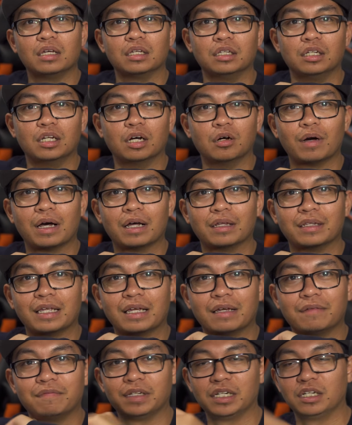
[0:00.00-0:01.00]
You know how
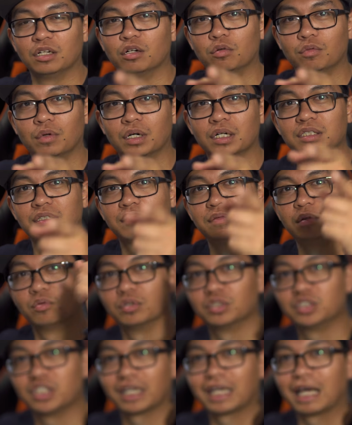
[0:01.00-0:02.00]
that video was. If you
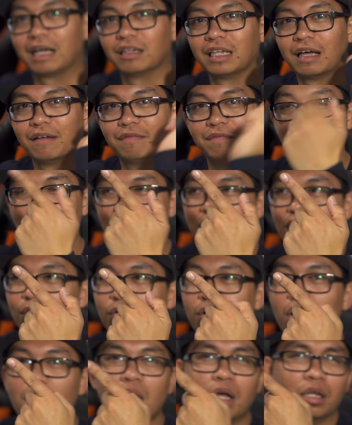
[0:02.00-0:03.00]
wanna check out that
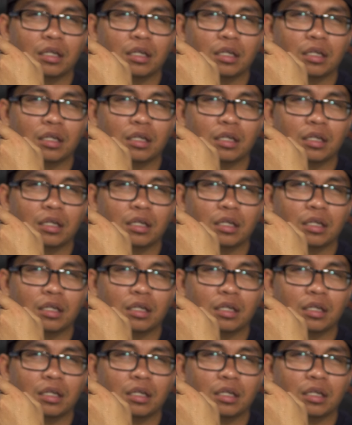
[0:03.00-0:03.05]
video,